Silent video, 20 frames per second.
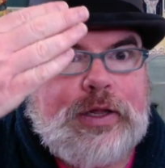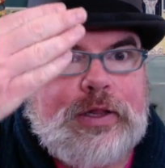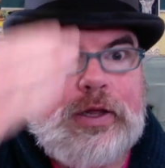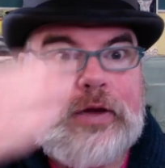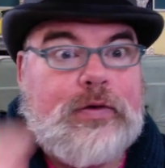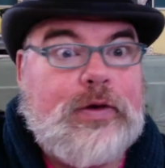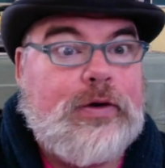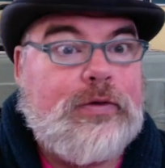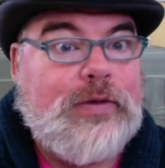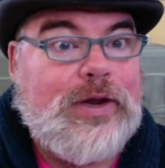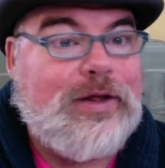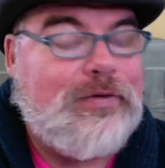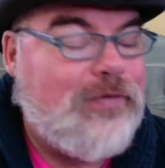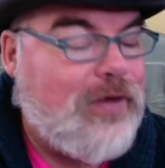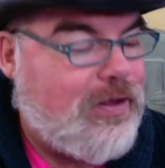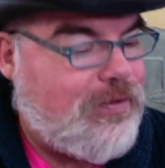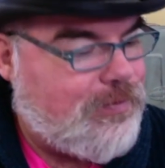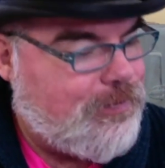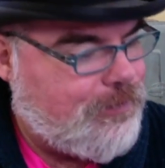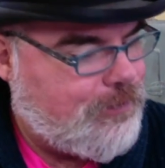There we go, reading
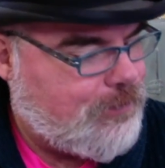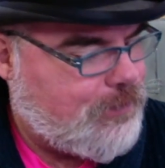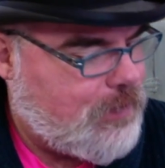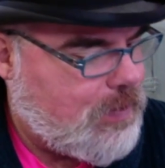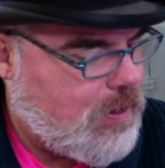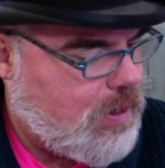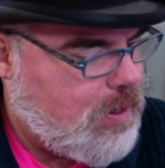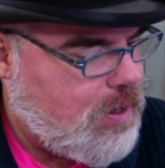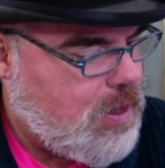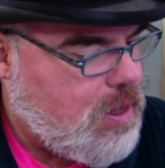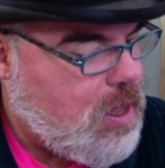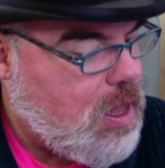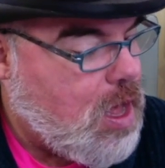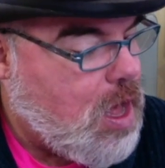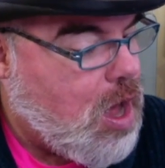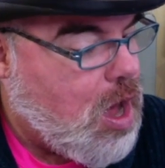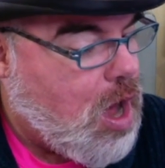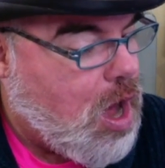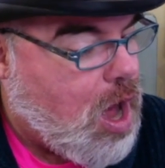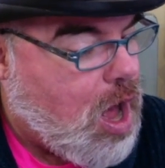face.
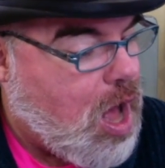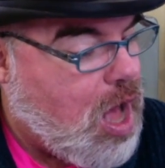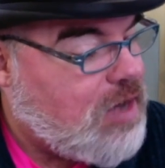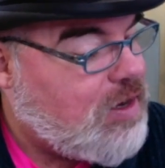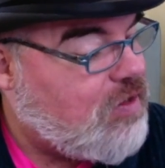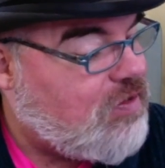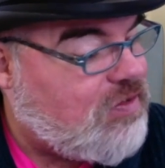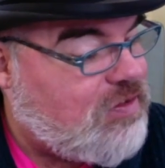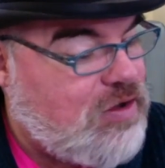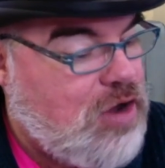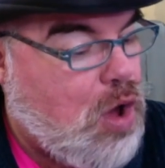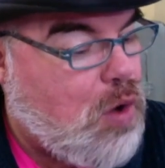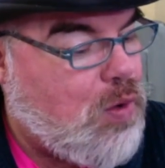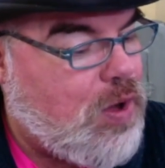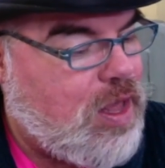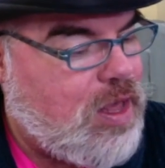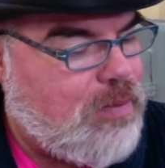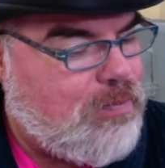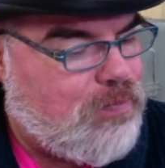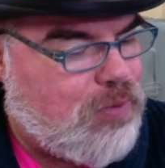On a
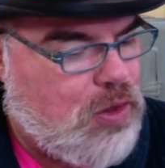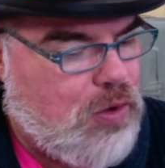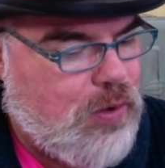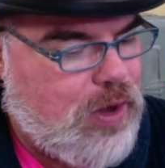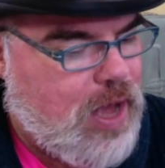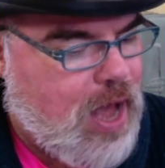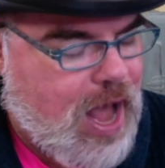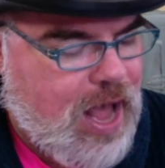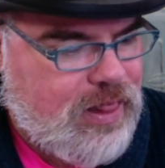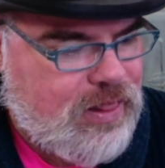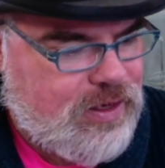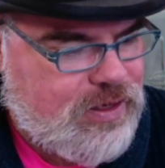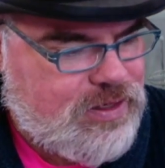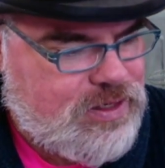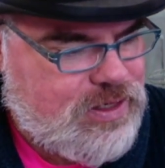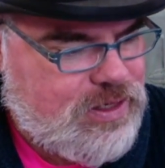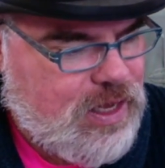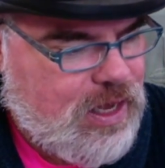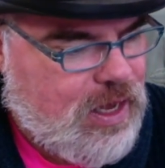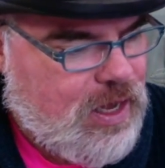snowy and blowy
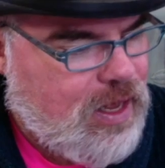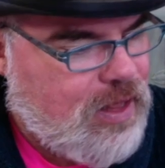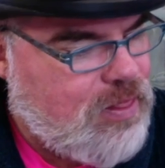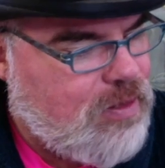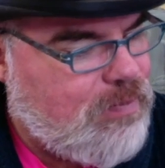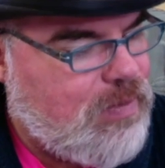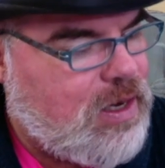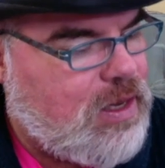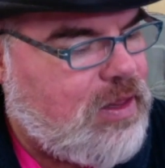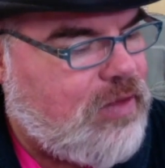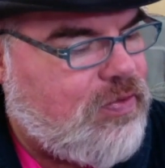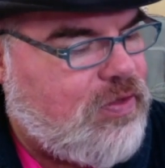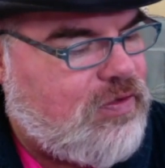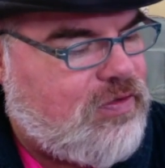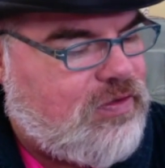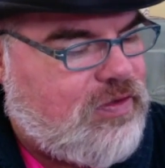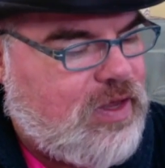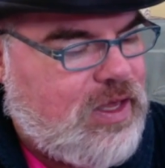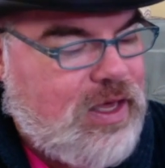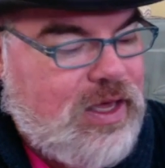island in the middle of the
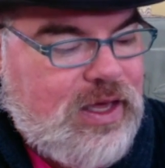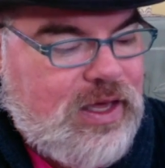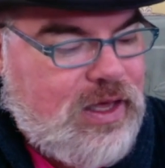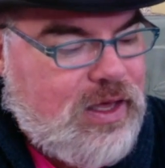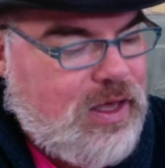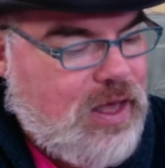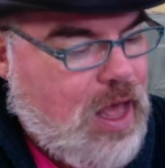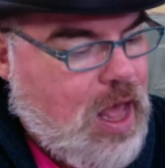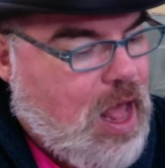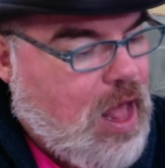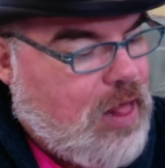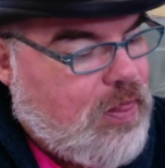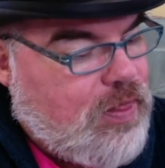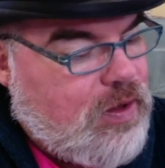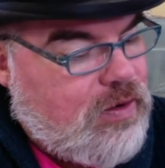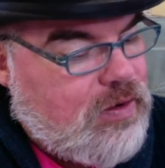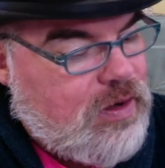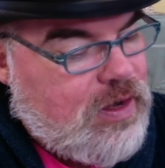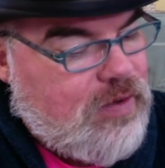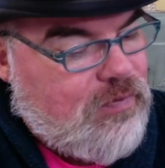sea,
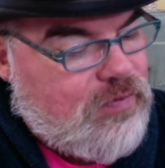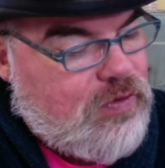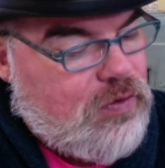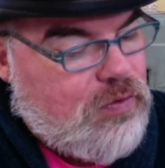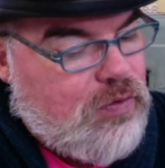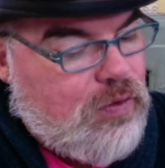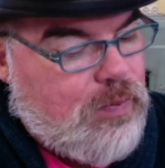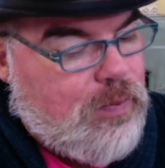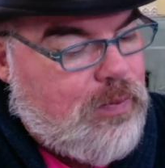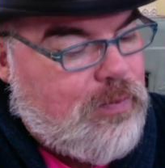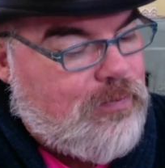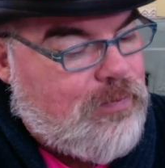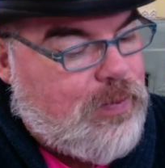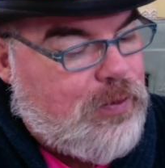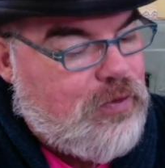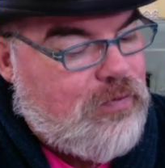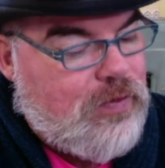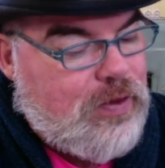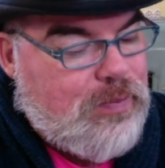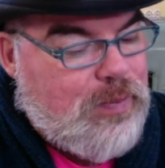there lived a group of
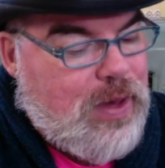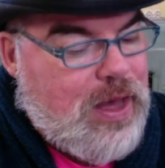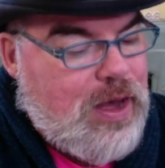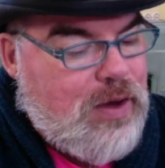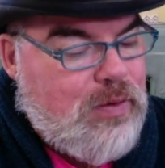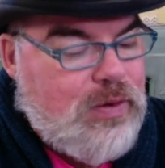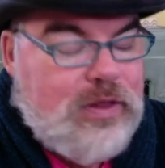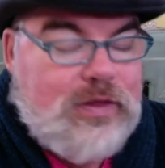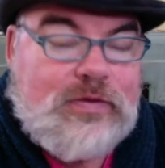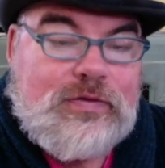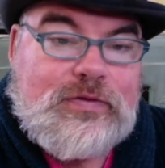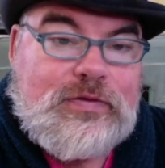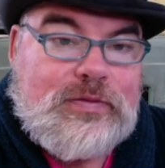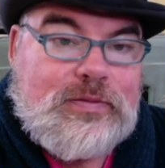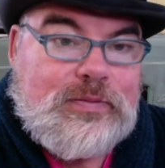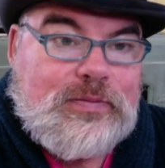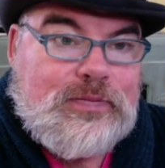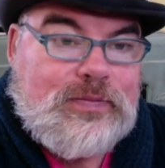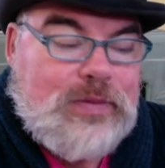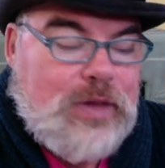perfect penguins.
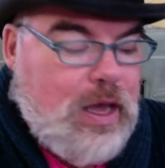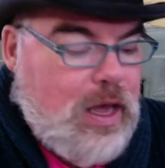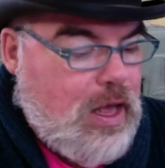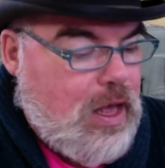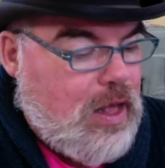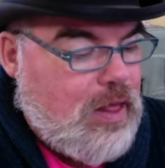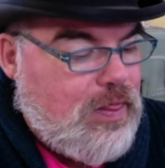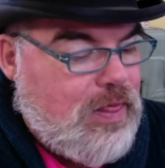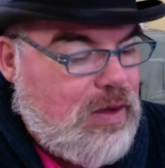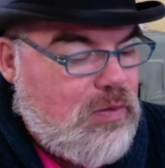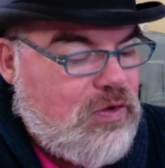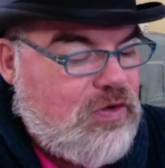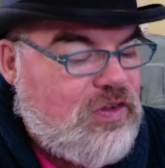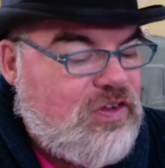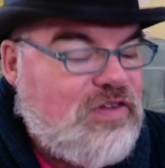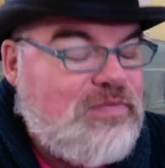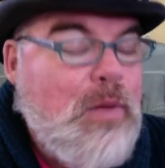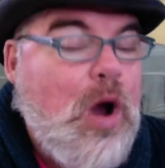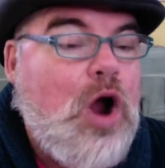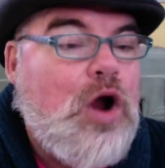They were
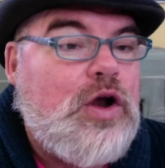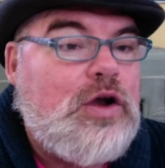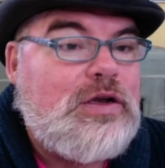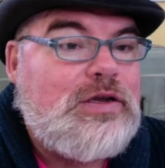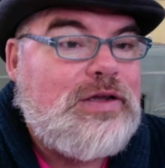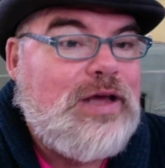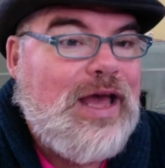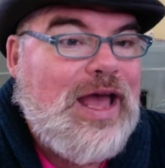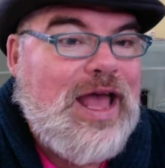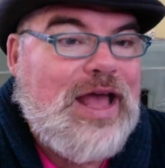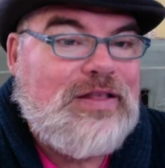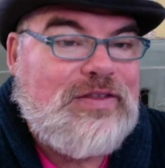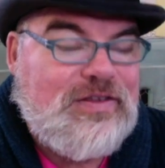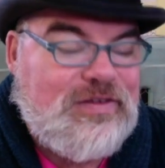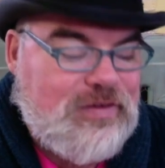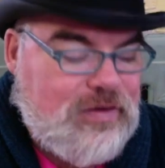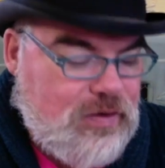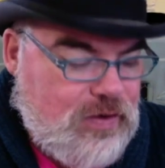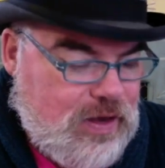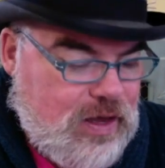smart and
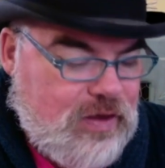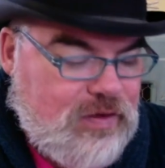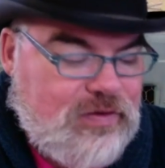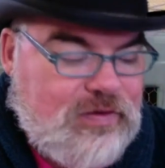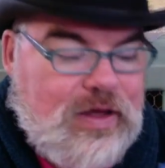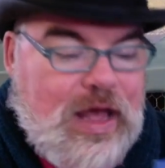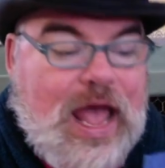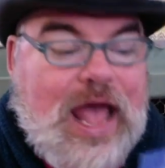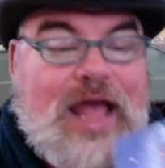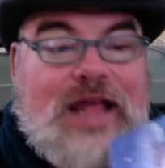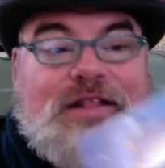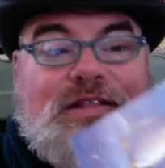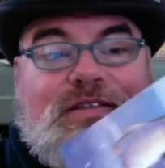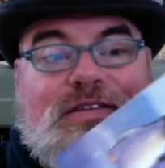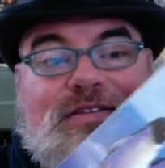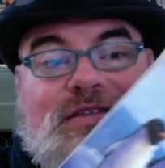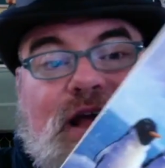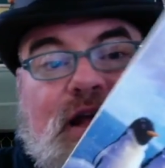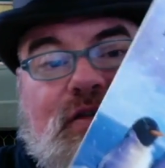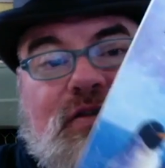serious and
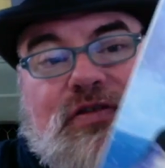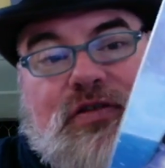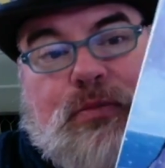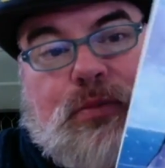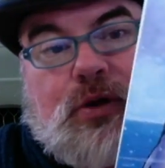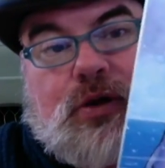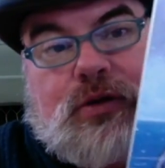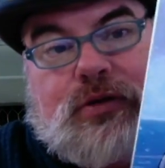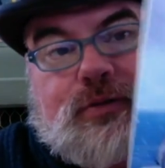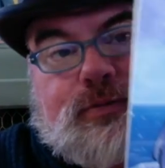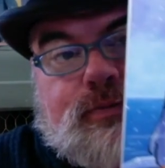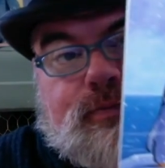sensible.